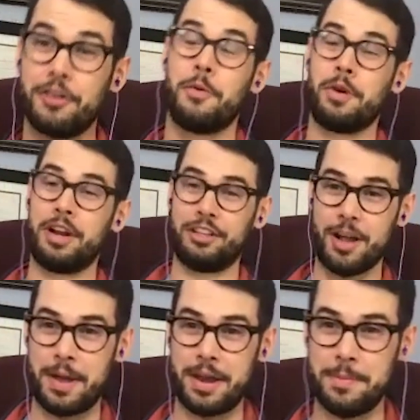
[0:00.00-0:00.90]
that we're going to talk
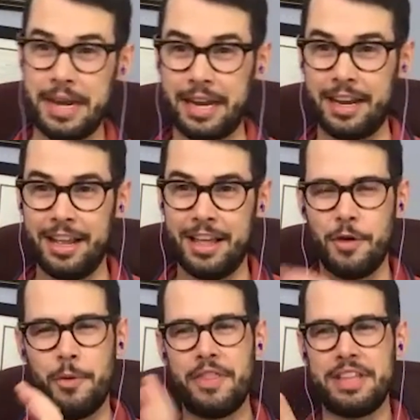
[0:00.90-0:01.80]
about in a minute, the
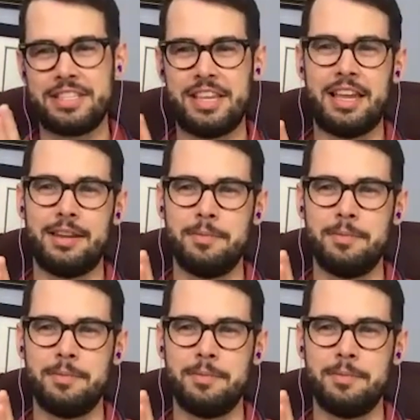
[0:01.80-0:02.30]
one that said